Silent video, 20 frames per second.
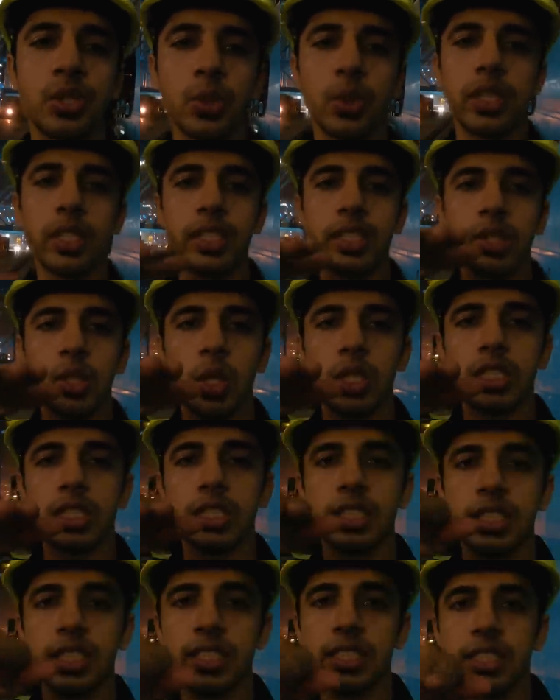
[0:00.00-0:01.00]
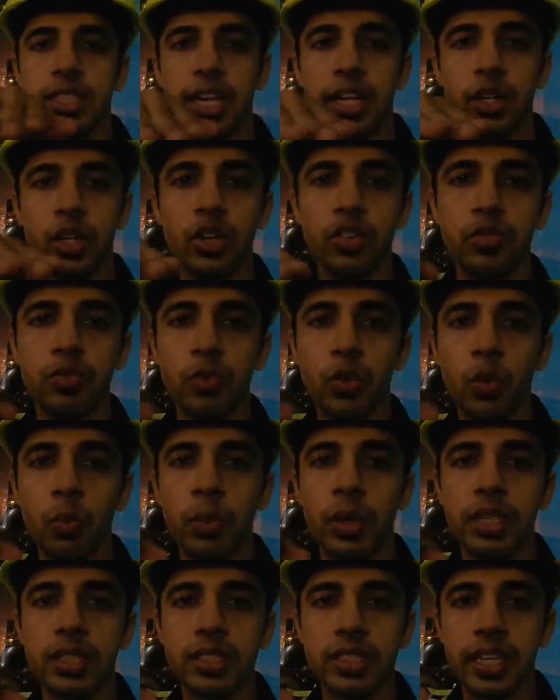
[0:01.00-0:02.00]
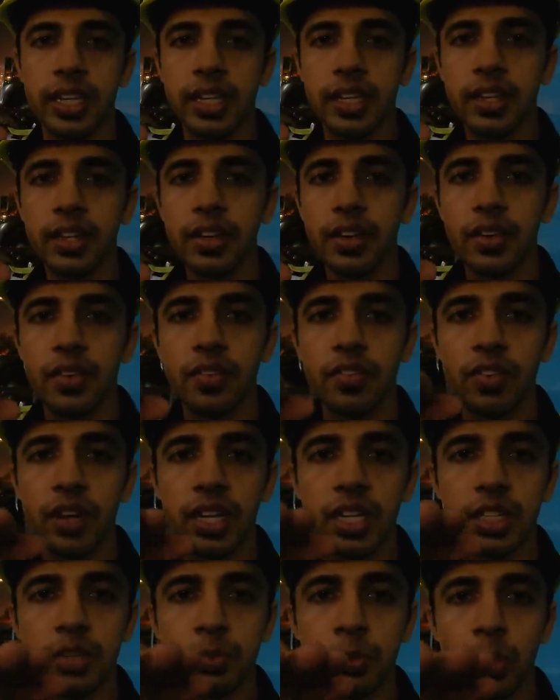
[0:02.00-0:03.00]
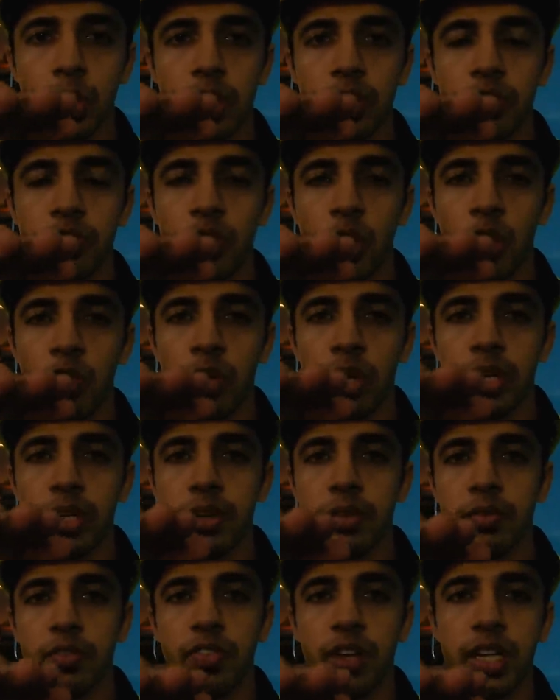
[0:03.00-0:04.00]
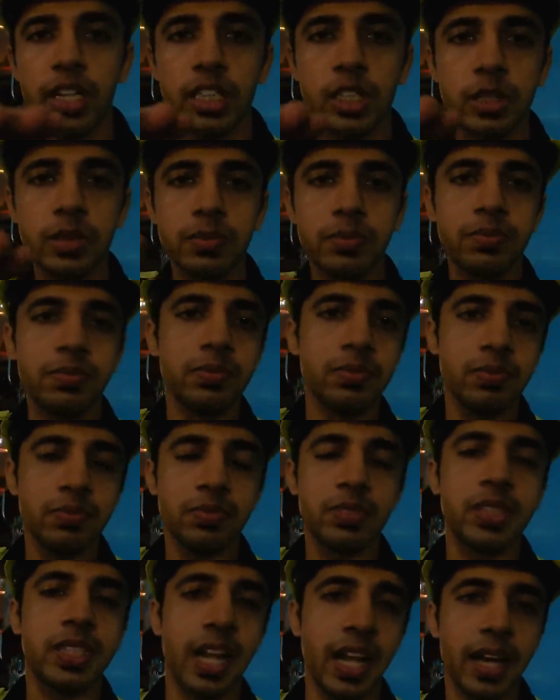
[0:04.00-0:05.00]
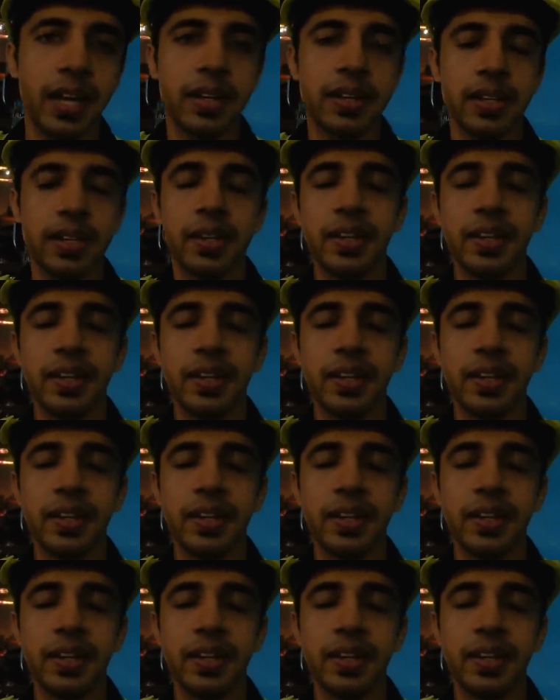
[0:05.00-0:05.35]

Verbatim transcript: So it causes this kind of movements like one is pulling forward, one is slack.